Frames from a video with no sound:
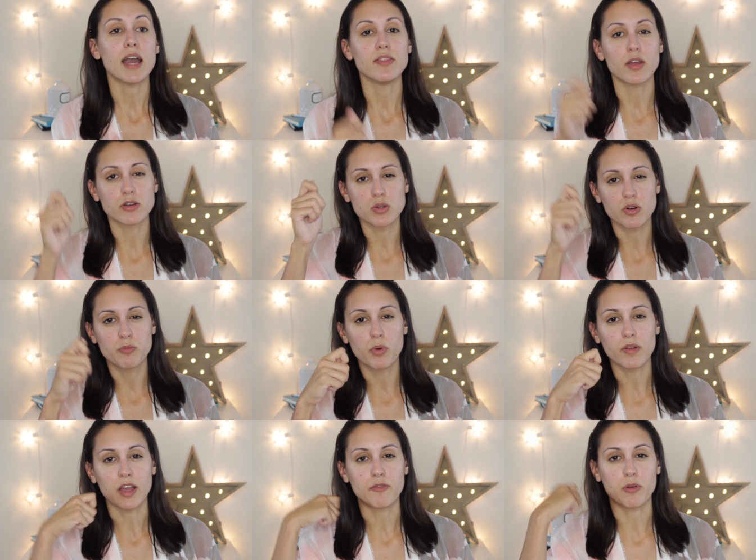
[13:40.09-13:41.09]
and they're sort of
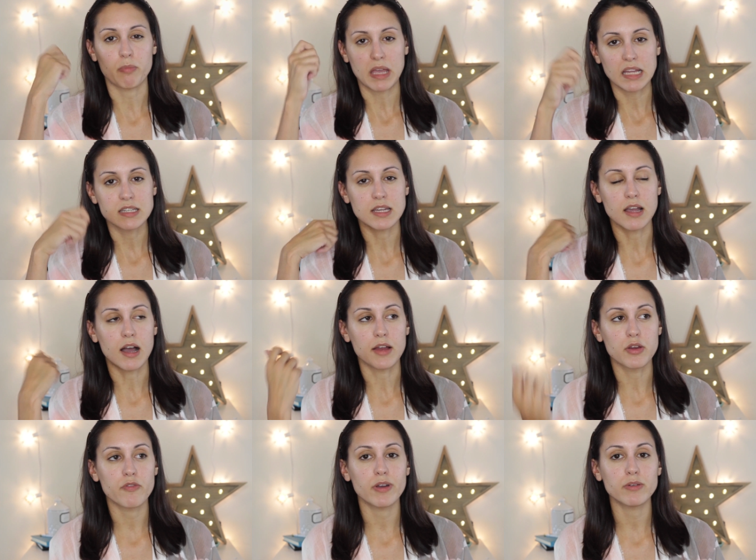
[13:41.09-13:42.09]
more like for painting
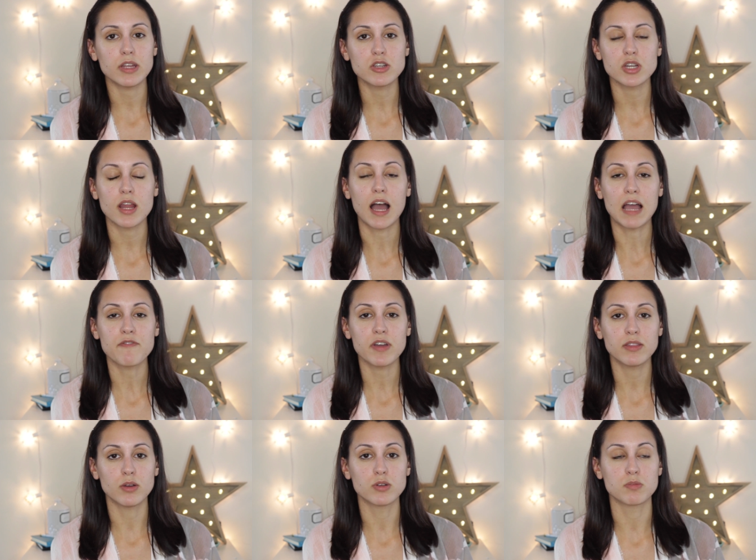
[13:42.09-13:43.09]
on your foundation. I
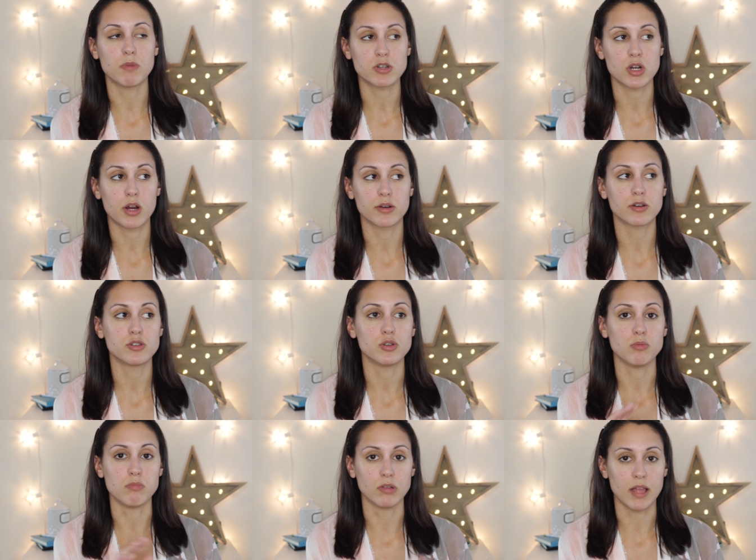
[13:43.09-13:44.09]
find those much harder
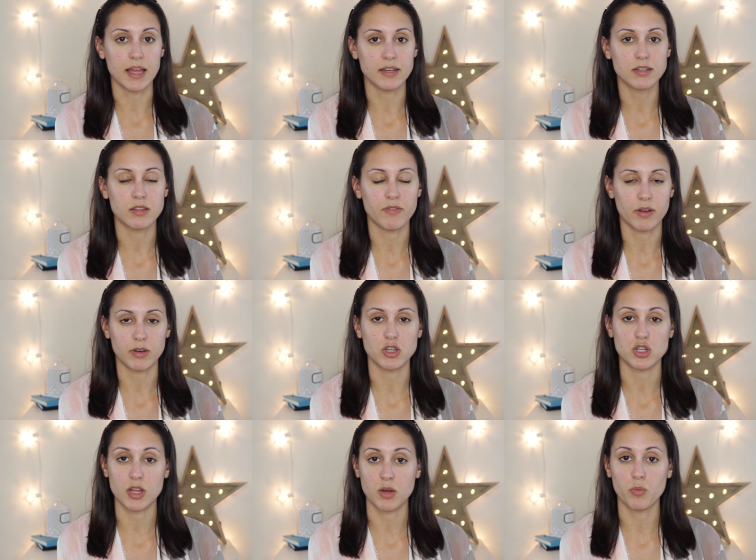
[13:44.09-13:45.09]
to blend the
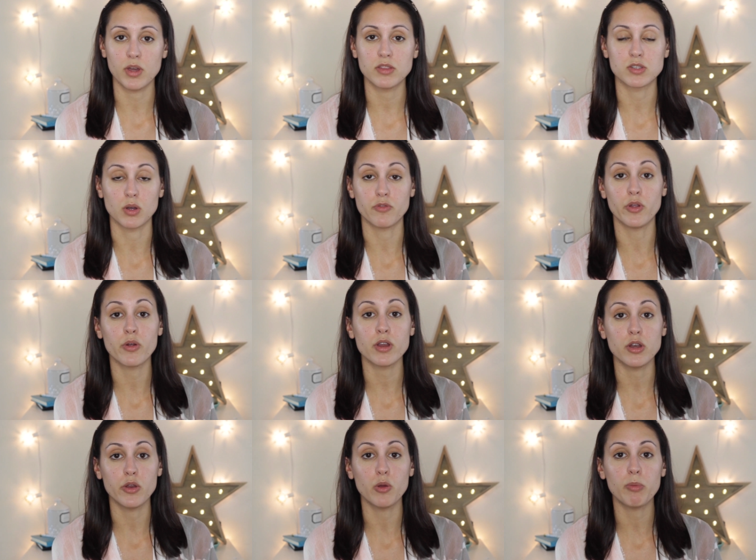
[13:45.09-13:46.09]
foundation in with. So if you're
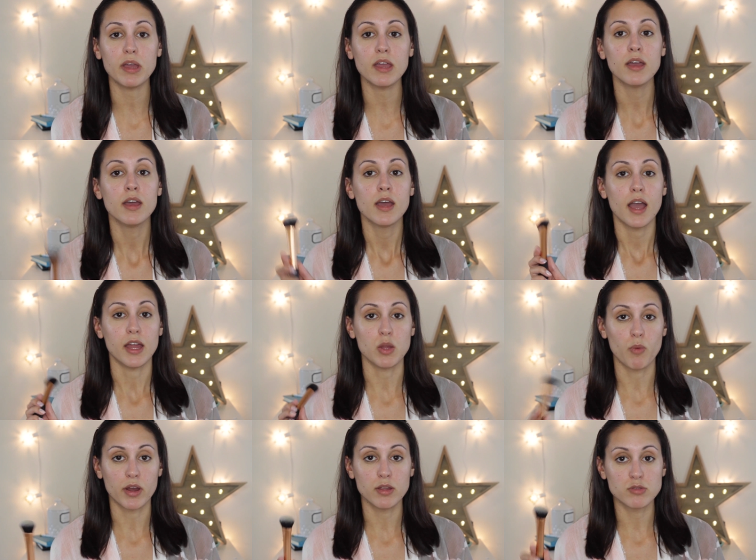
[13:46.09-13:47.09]
a newbie and
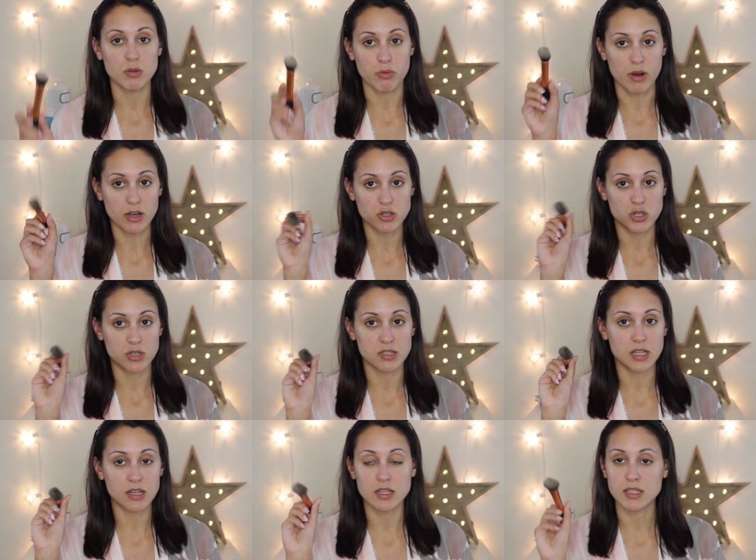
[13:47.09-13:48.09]
you want to use a brush,
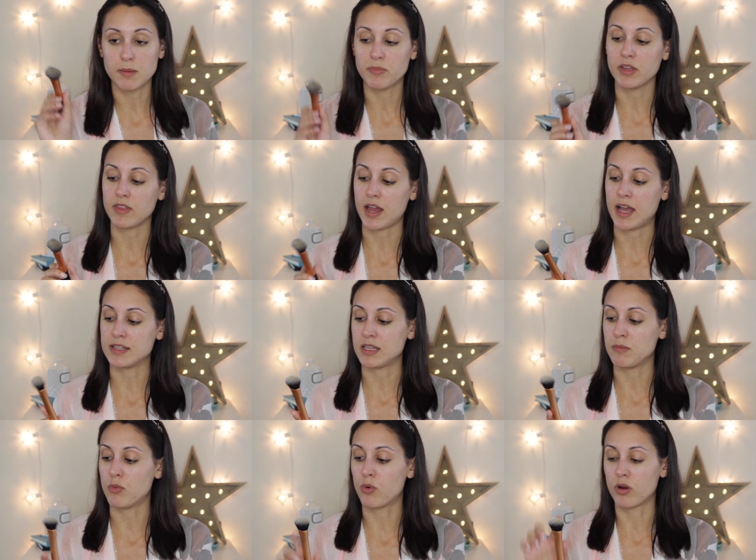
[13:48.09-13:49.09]
stick to something that has
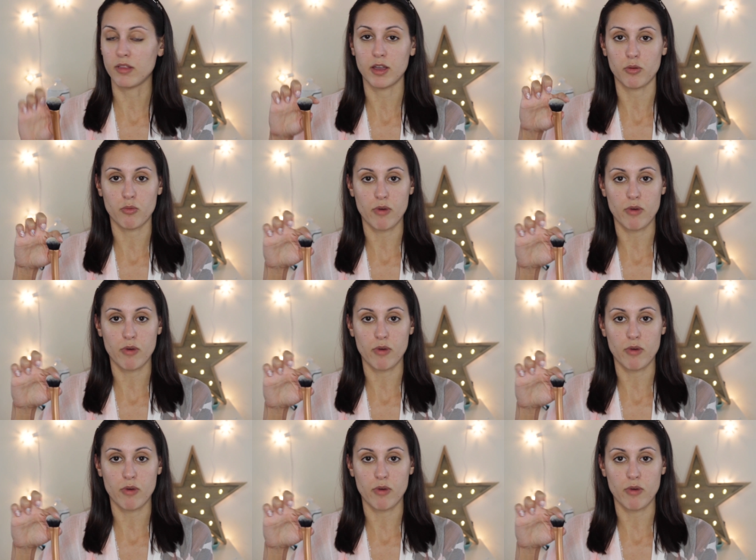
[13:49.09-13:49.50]
a more like